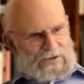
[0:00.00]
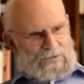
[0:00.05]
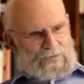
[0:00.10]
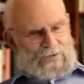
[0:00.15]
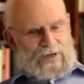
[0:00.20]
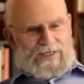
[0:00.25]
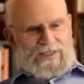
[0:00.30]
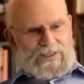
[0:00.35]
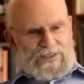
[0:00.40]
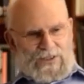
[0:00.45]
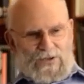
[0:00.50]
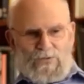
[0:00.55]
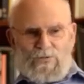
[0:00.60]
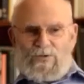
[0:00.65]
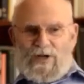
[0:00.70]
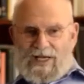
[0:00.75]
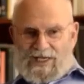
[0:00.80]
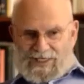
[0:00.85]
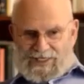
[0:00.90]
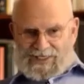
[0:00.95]
went to
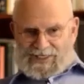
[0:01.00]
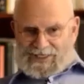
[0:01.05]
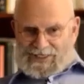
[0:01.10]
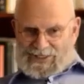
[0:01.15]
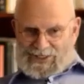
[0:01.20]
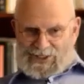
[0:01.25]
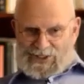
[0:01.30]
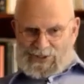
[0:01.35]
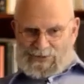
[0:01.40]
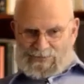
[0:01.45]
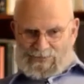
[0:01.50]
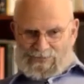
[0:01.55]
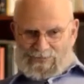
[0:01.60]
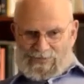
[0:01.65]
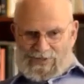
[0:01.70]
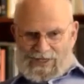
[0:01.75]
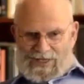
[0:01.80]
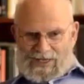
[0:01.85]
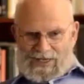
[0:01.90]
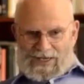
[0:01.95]
Wendy's,
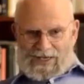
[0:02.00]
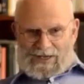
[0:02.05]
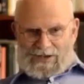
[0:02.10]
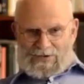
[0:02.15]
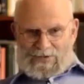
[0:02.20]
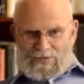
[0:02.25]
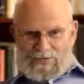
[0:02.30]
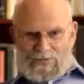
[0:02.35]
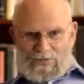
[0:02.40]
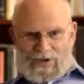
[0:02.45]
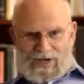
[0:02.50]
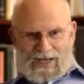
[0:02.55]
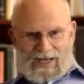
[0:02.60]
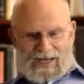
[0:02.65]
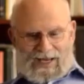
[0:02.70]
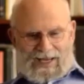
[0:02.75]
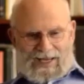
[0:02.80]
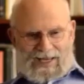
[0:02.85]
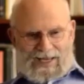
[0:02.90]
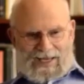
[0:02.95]

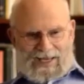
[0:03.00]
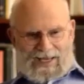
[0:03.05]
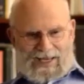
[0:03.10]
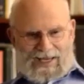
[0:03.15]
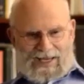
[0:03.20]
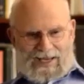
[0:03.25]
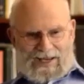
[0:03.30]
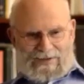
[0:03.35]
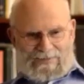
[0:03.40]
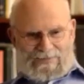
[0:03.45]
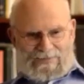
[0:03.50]
where he